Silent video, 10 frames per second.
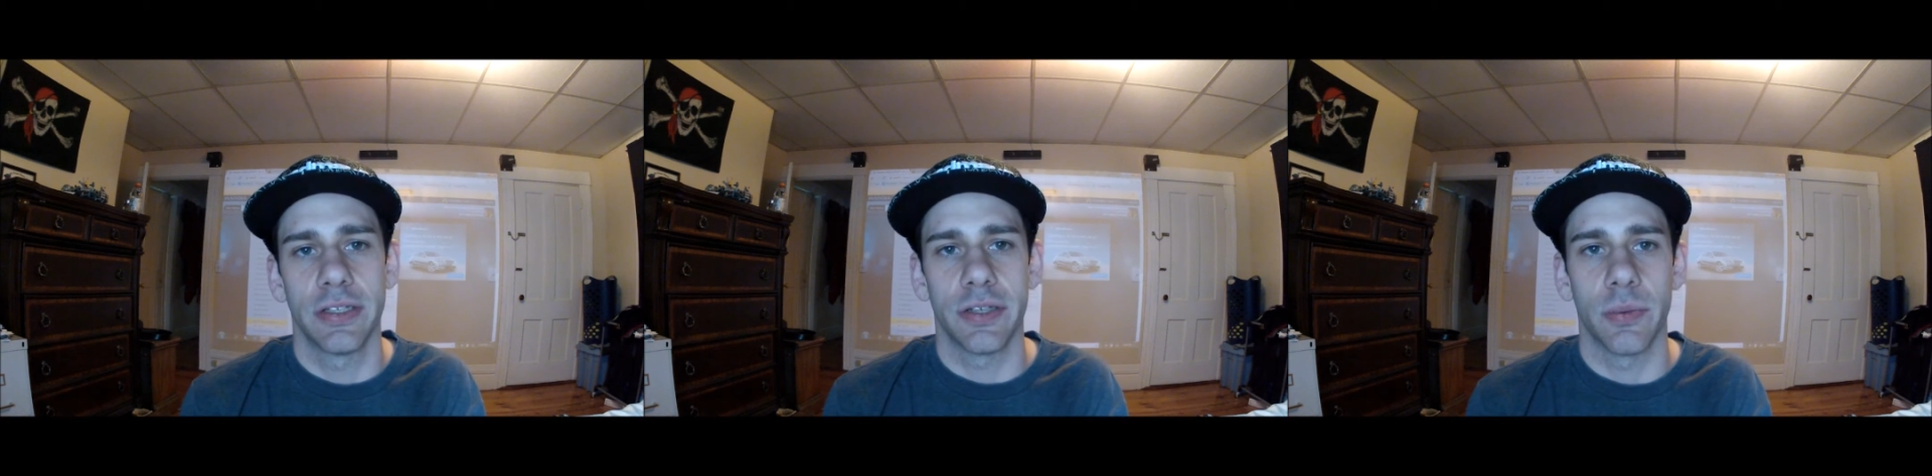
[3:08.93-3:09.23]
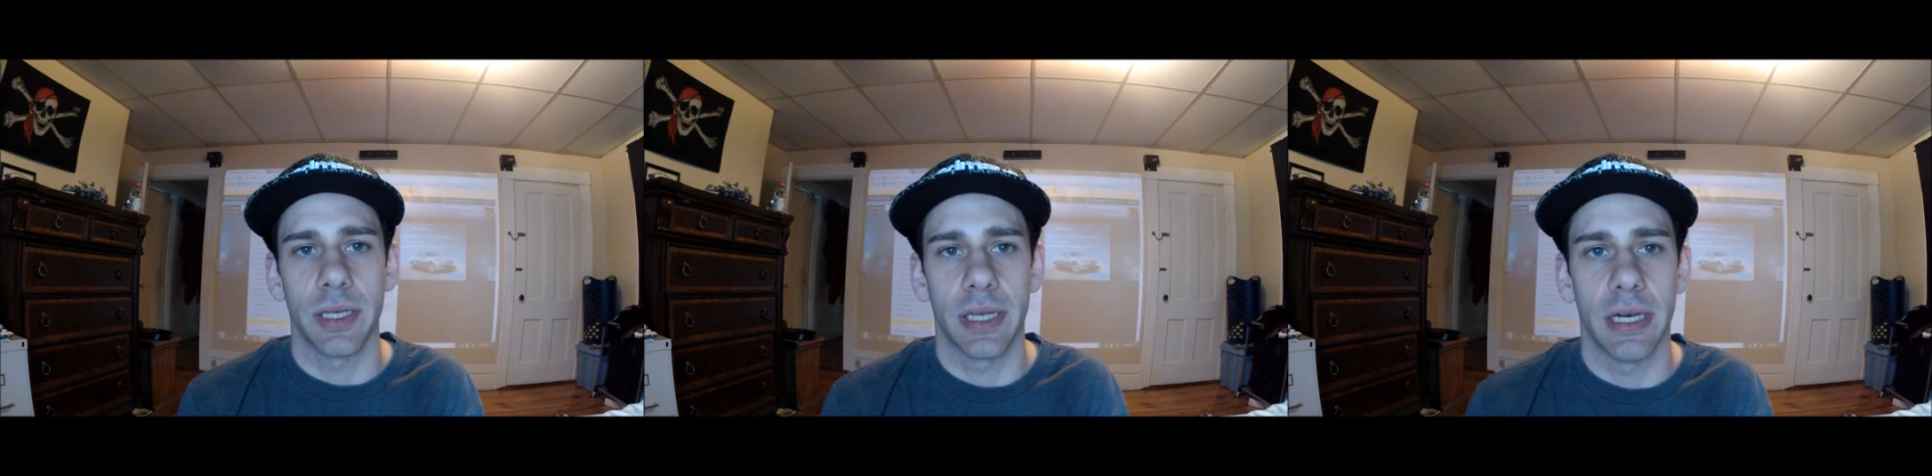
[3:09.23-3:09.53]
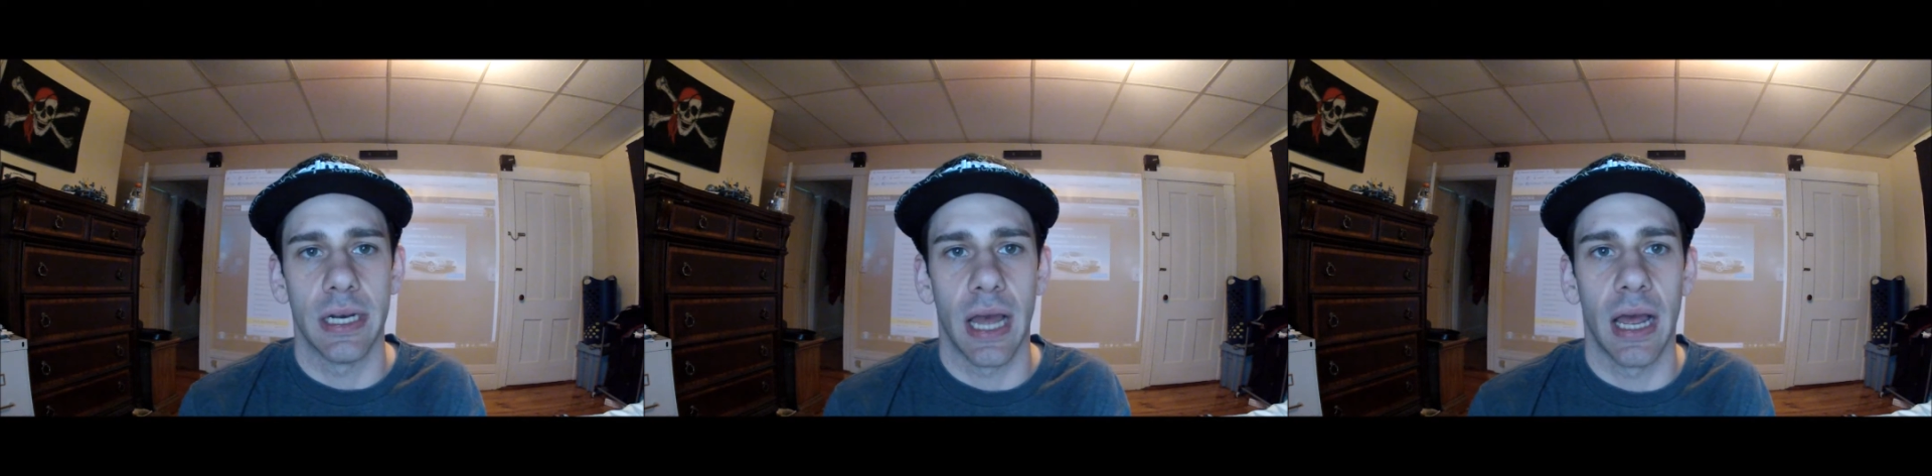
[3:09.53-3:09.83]
so we
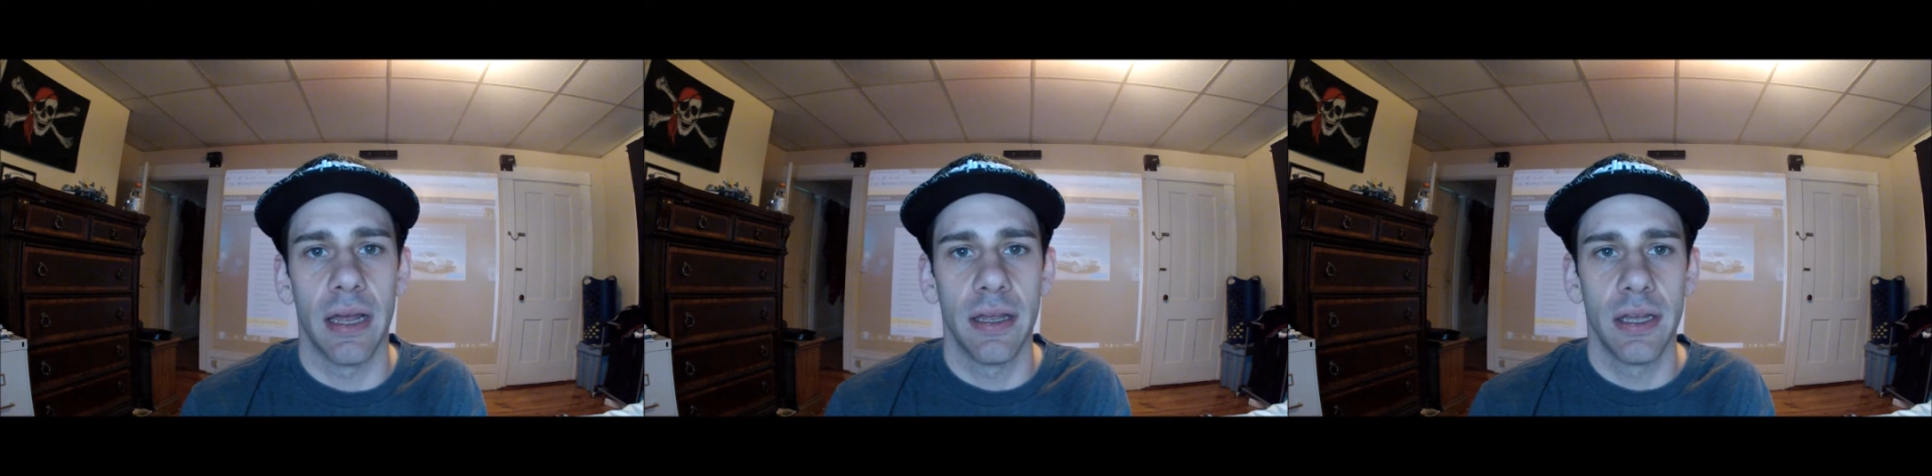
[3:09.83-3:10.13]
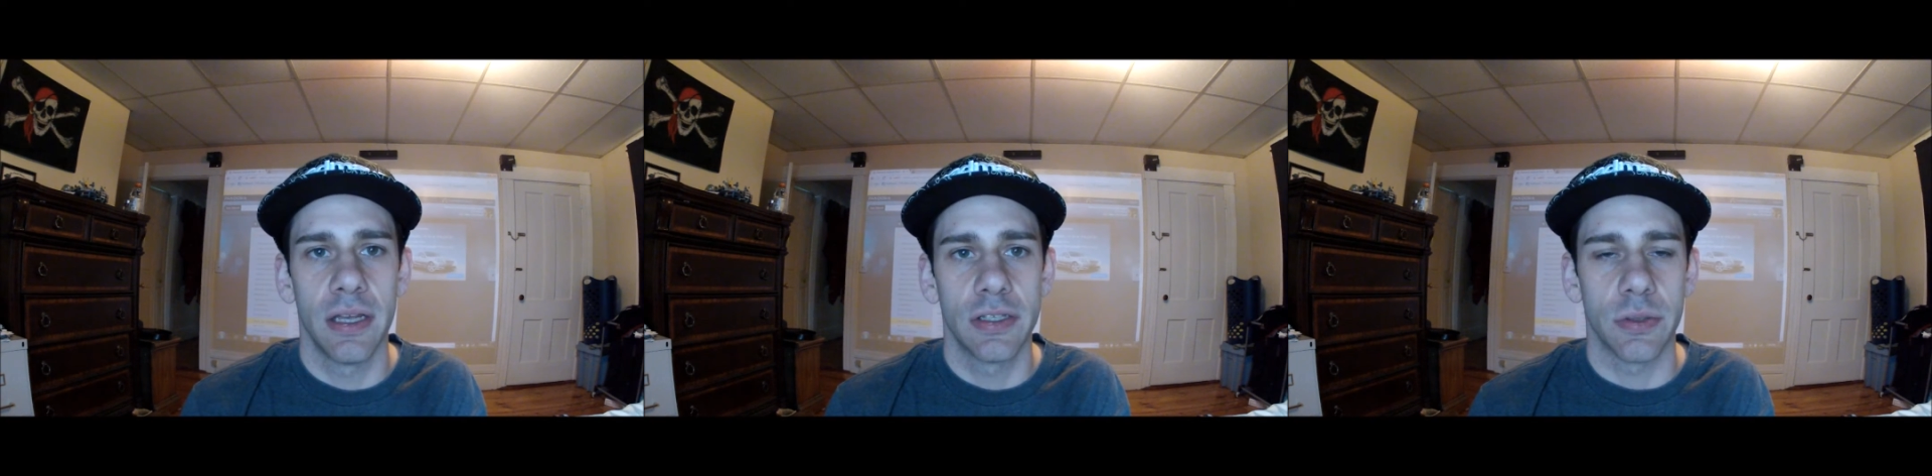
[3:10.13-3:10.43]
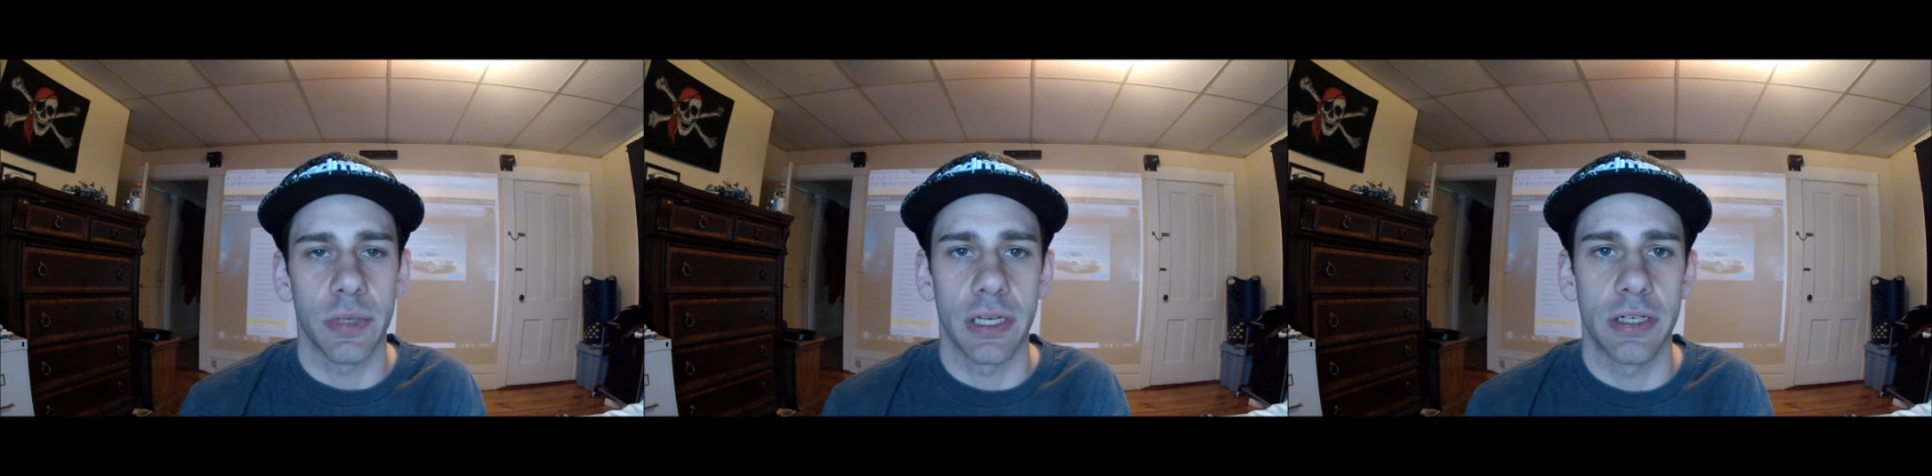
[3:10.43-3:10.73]
can
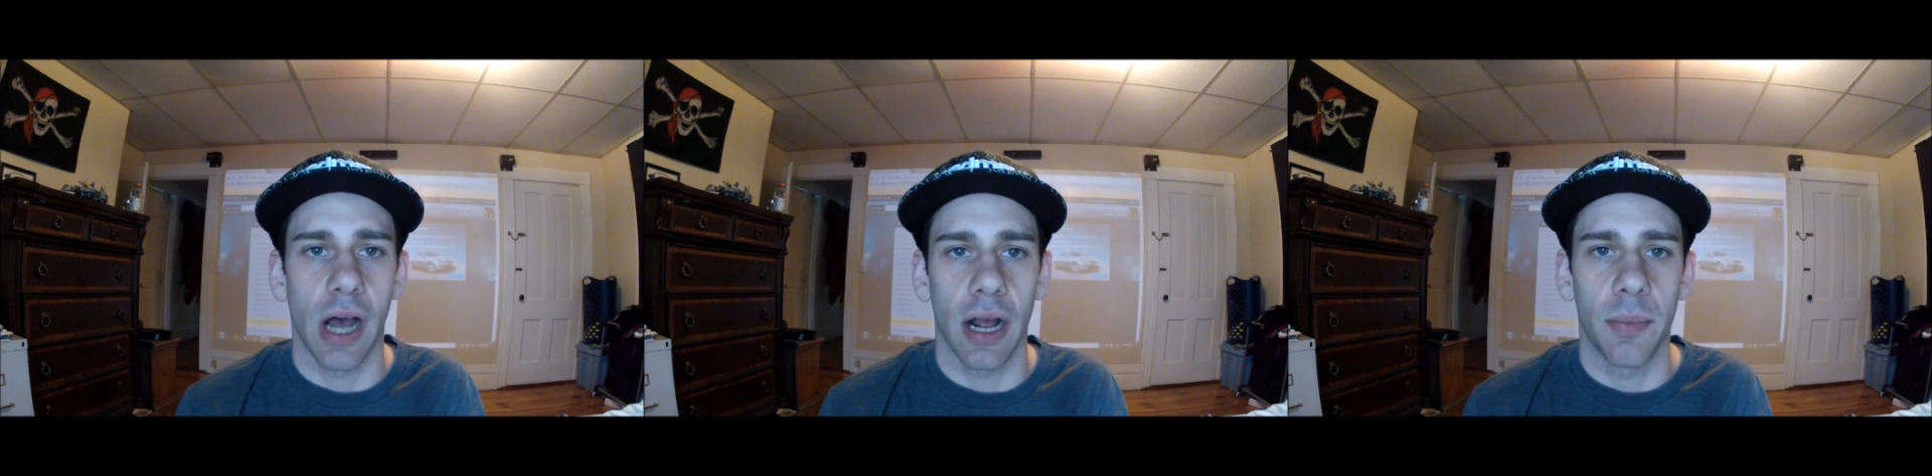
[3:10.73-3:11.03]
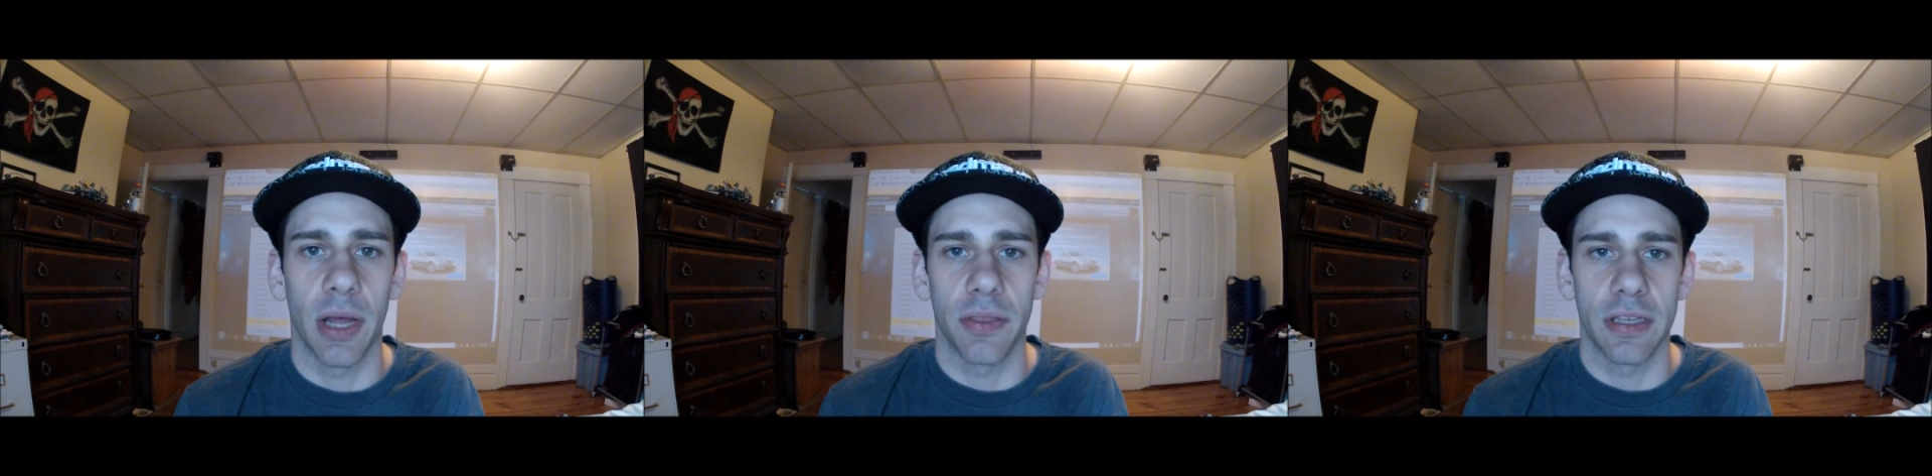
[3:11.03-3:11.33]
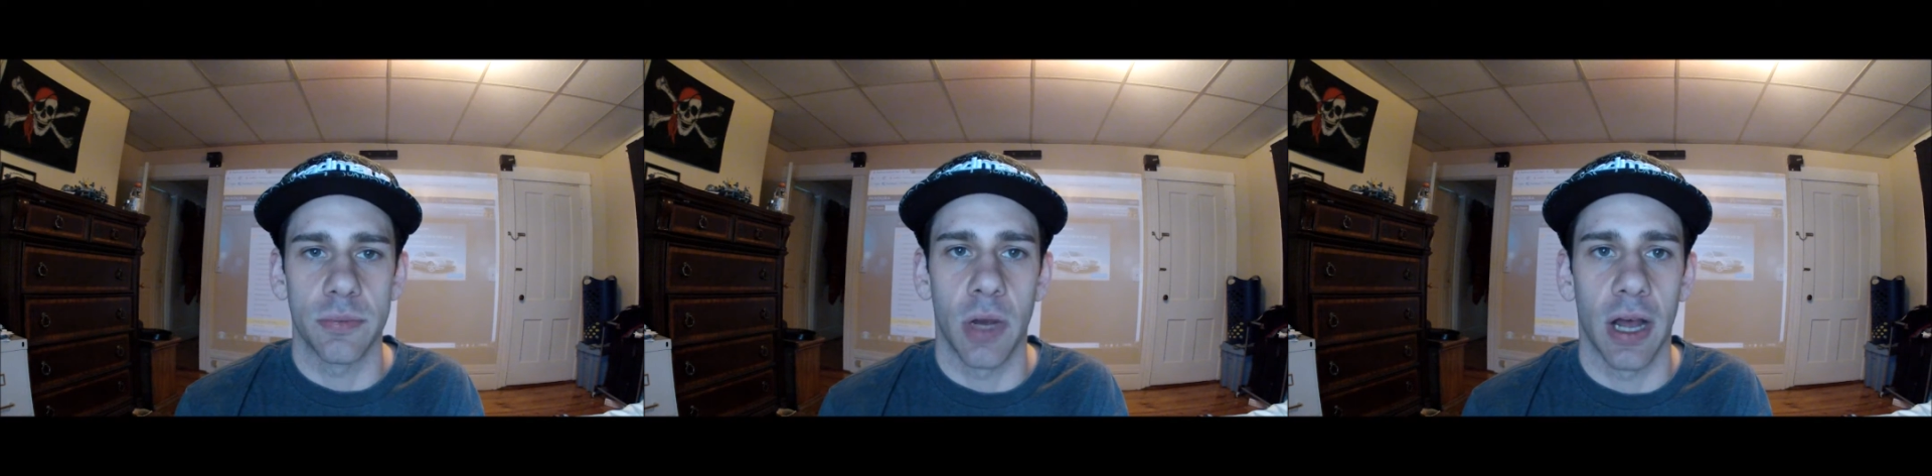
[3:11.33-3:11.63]
talk about
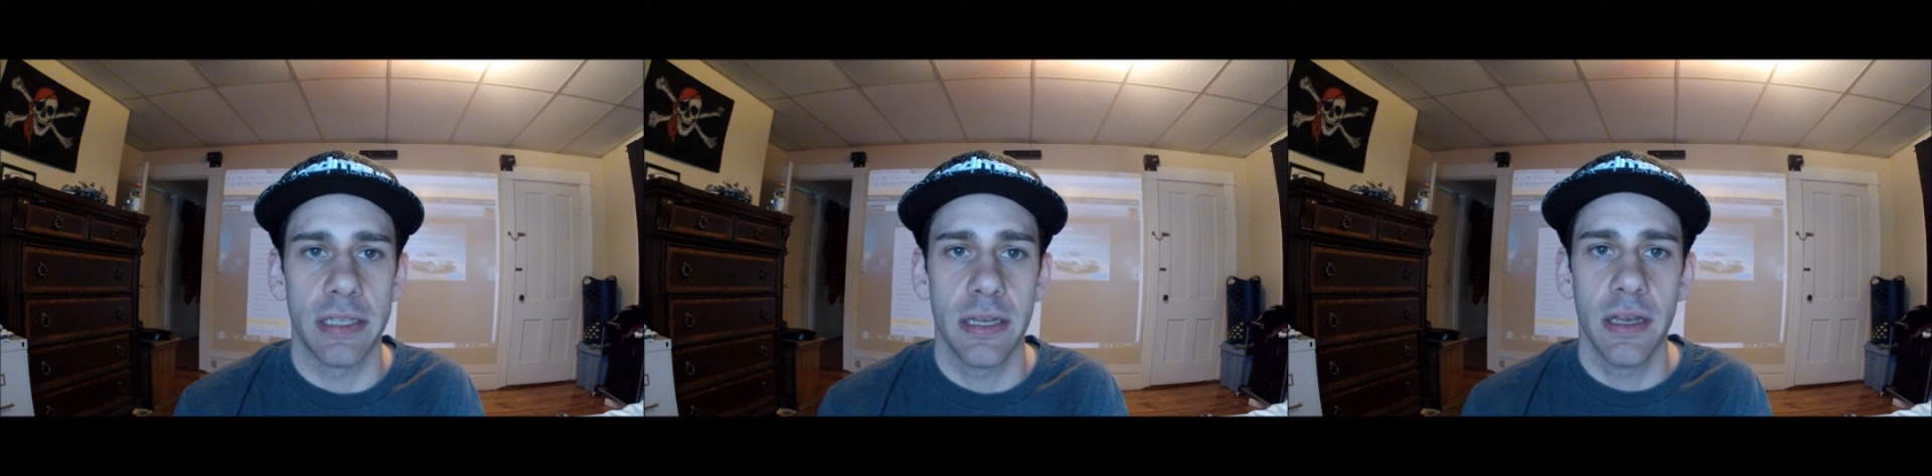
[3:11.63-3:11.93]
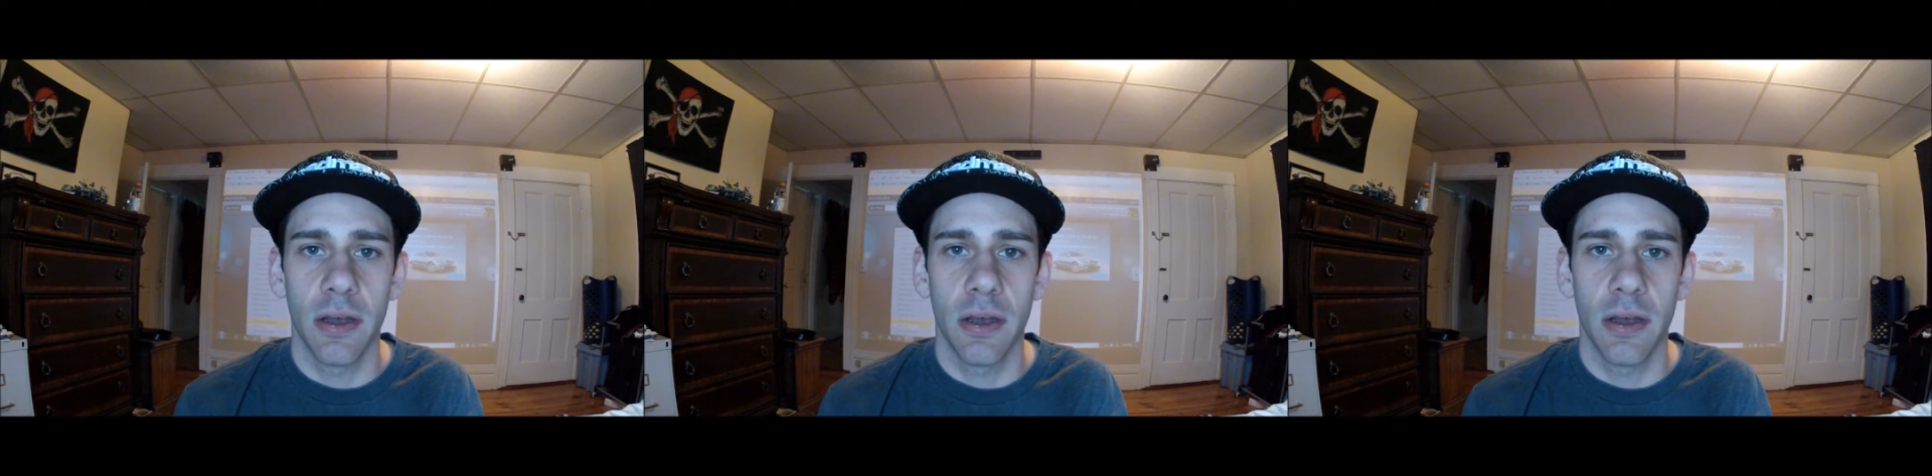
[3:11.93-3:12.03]
these mods.